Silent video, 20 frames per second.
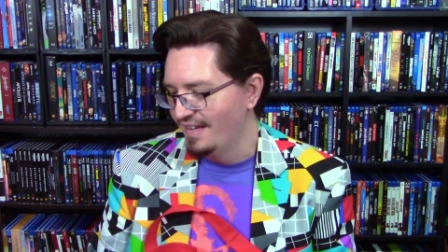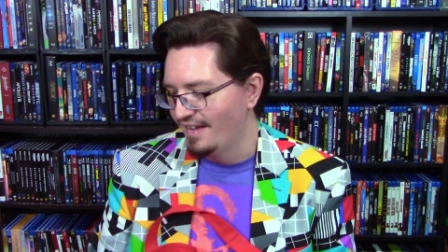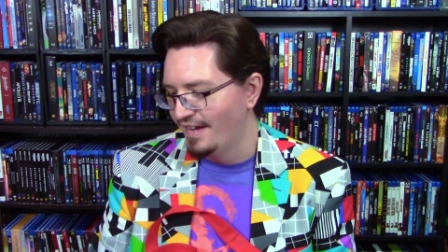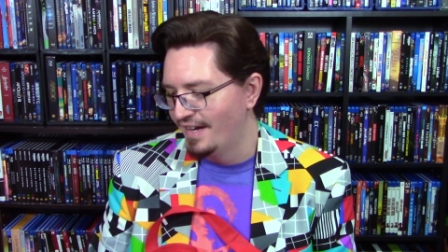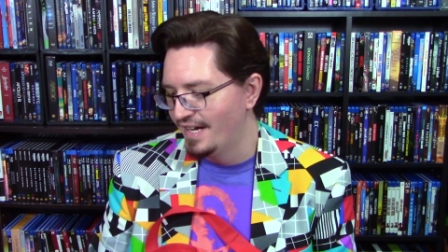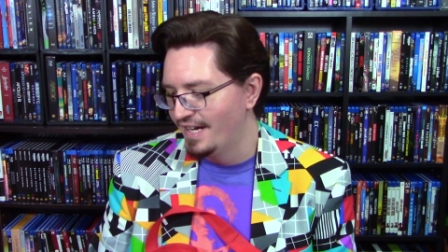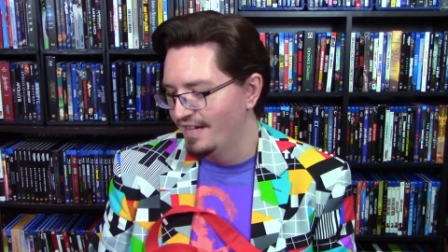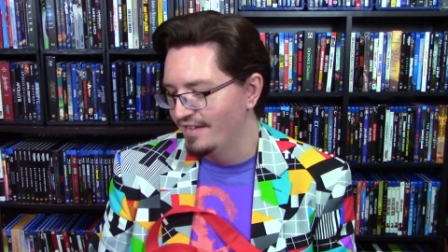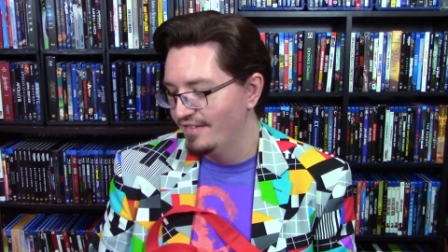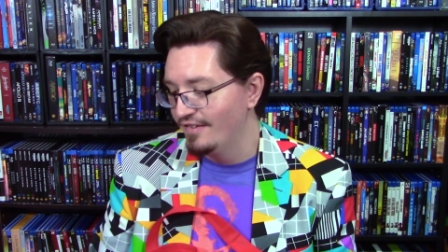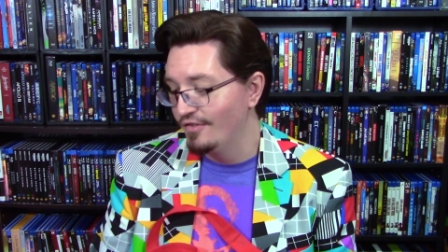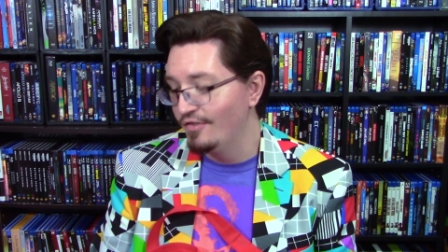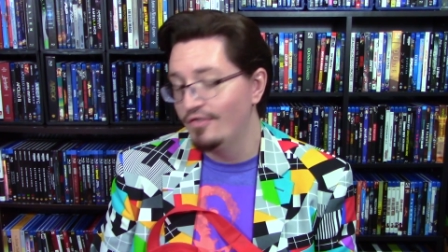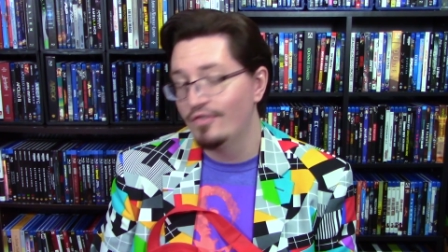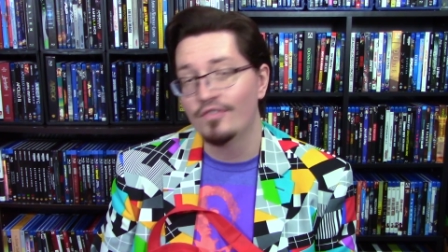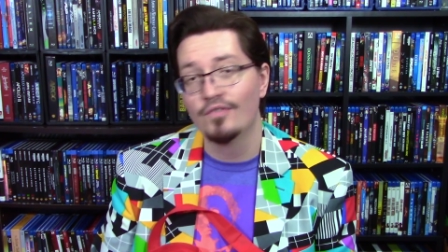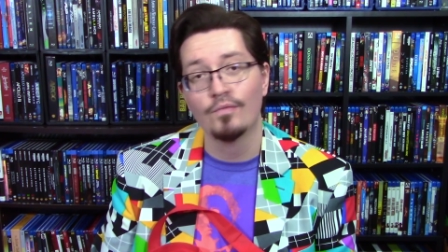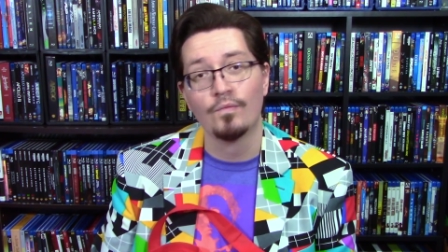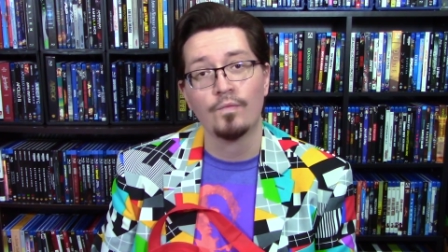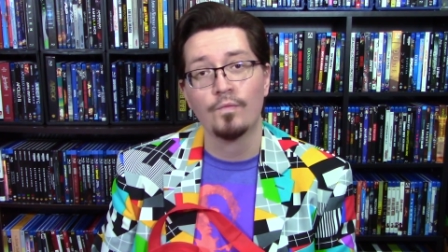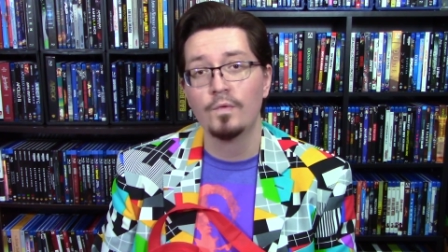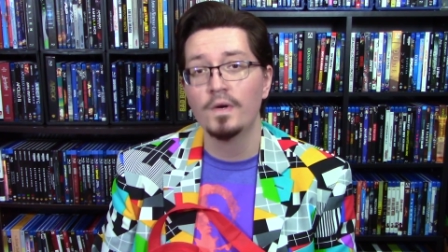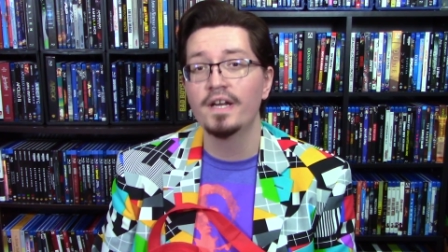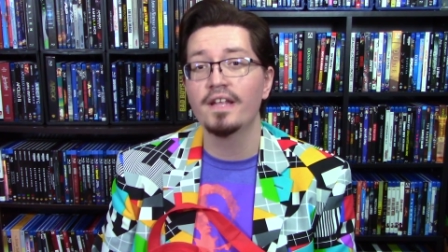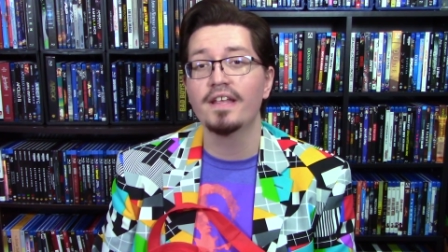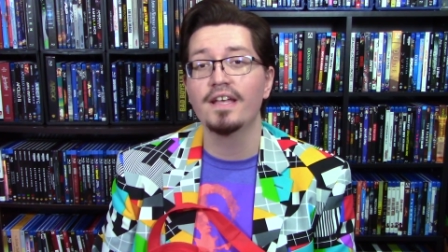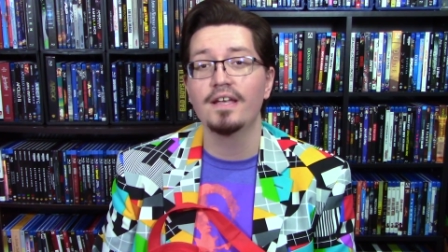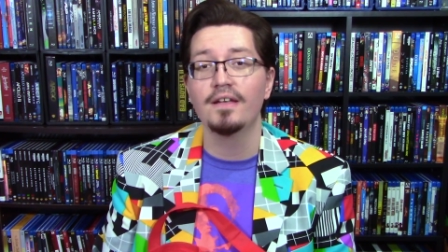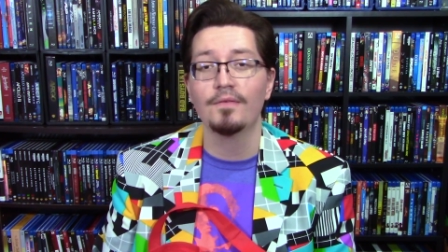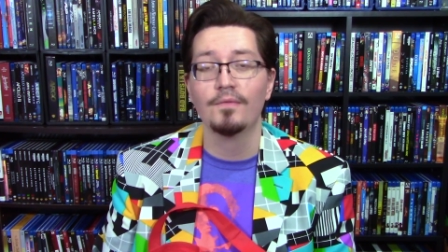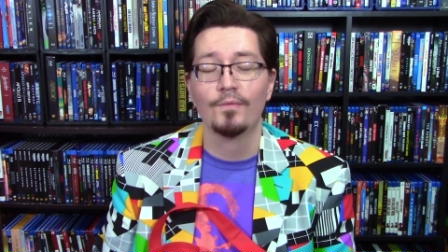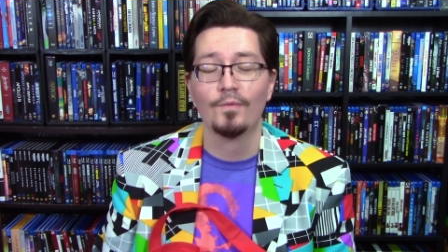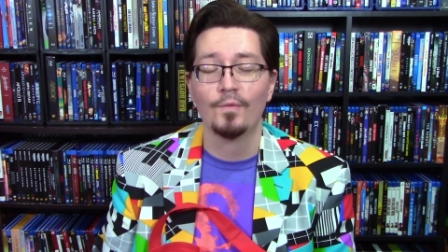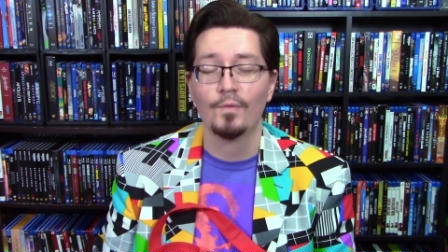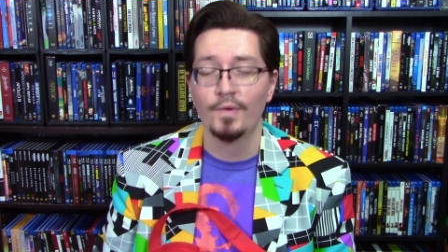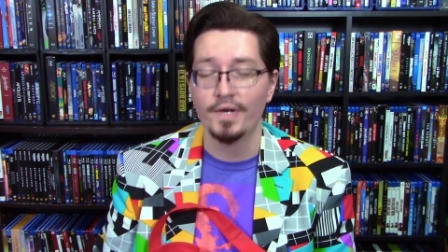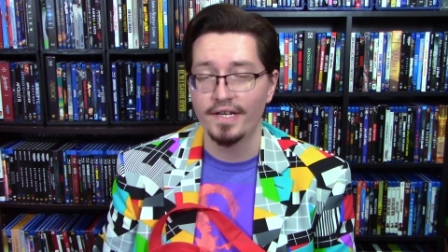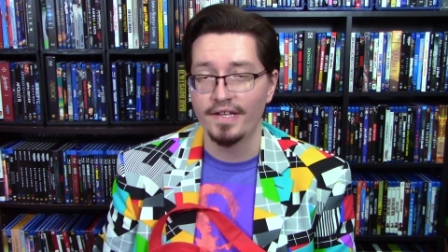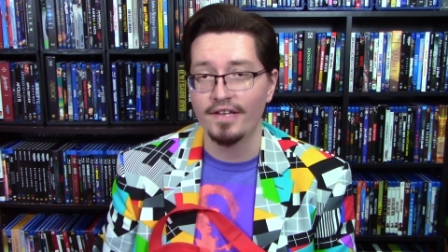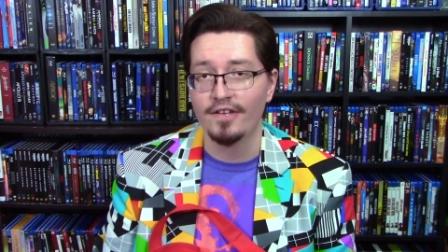Uh, it's a really
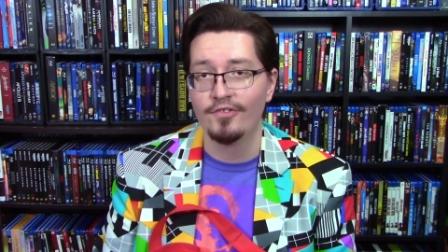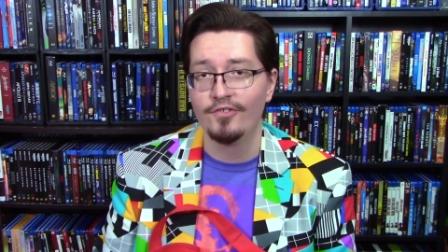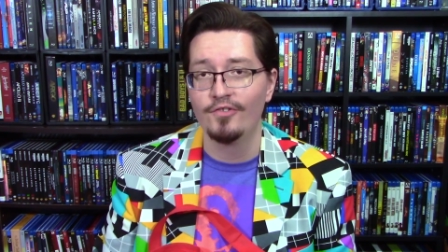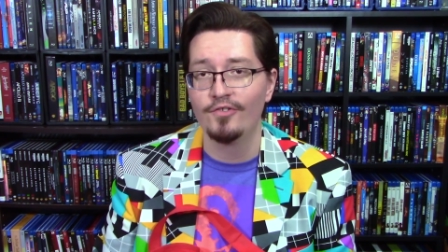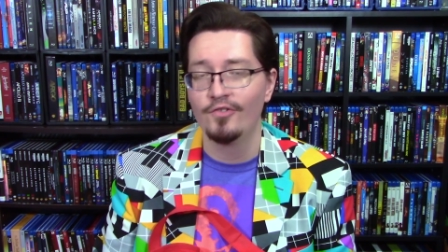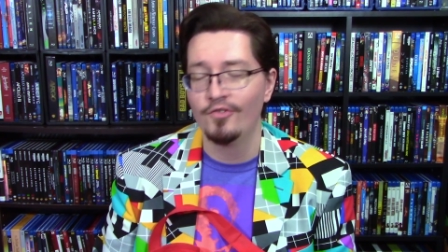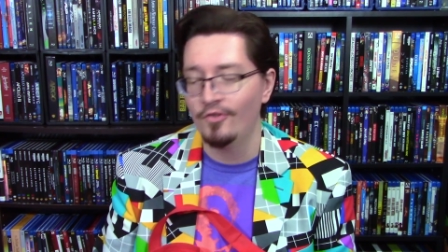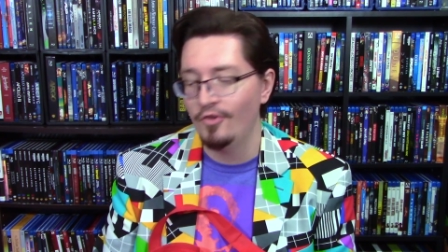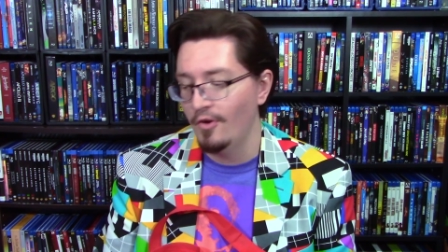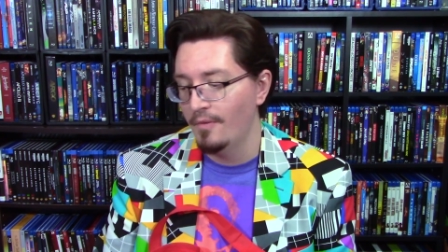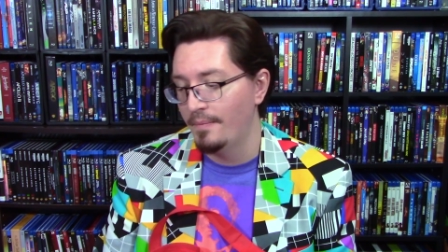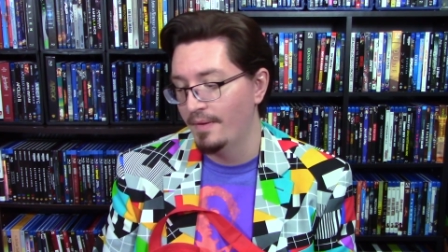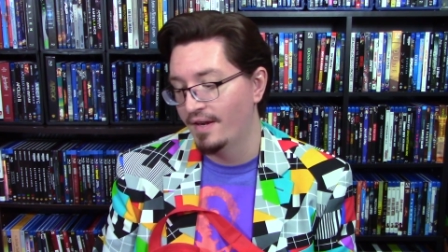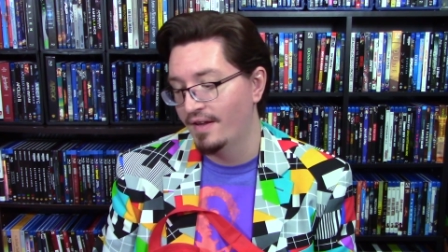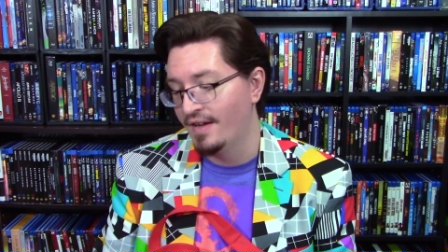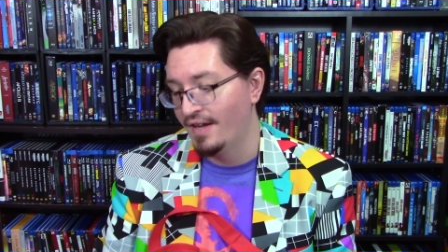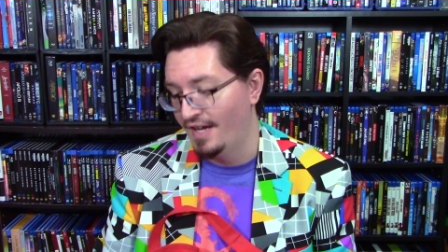really stupid